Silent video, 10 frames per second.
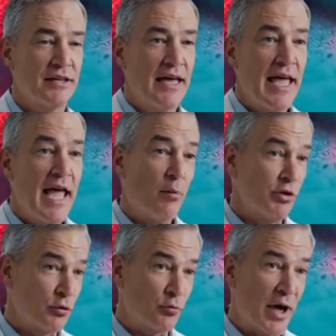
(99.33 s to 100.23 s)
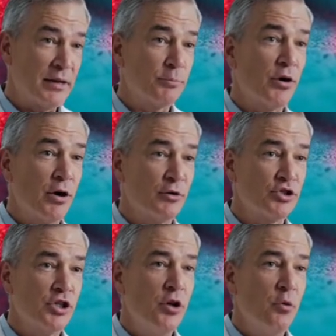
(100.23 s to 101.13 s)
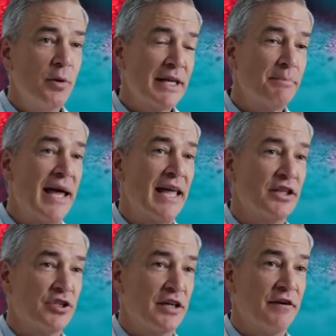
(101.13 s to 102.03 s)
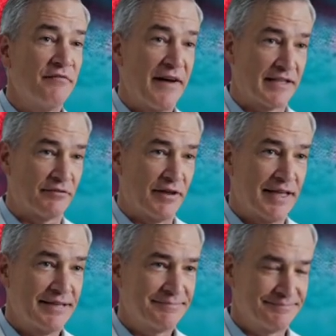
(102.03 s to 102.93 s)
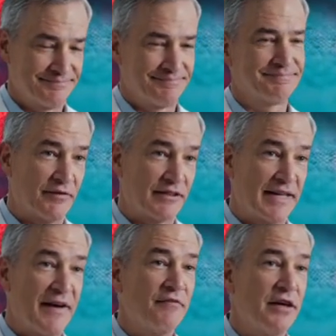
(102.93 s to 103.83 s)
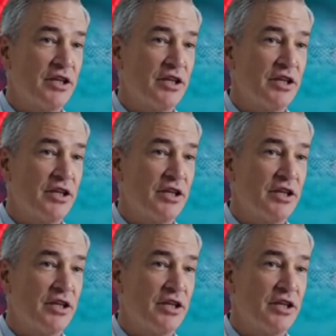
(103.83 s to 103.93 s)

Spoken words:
cleanse and protect itself when the usual pathways are blocked. They are the